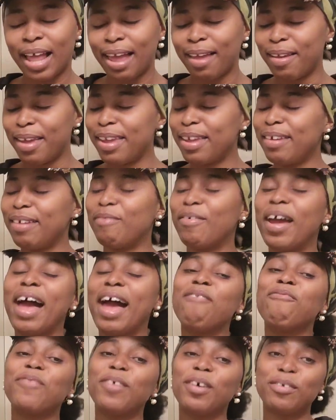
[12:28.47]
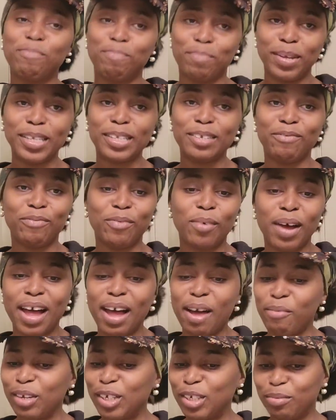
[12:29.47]
I felt pity for
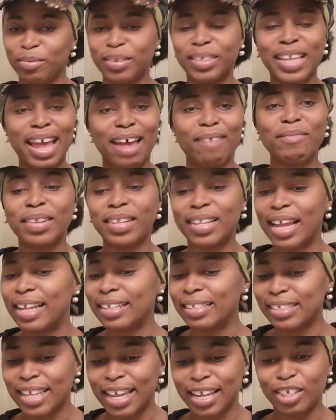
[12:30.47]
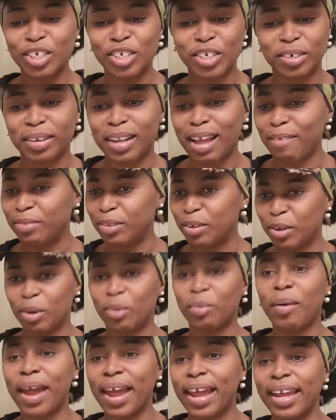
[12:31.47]
her when she was having that tension after
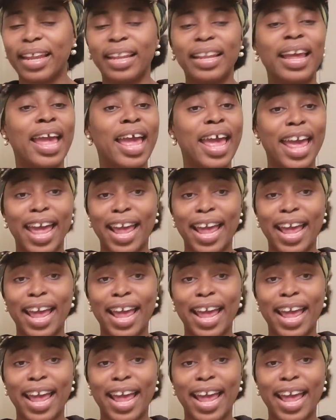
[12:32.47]
crying.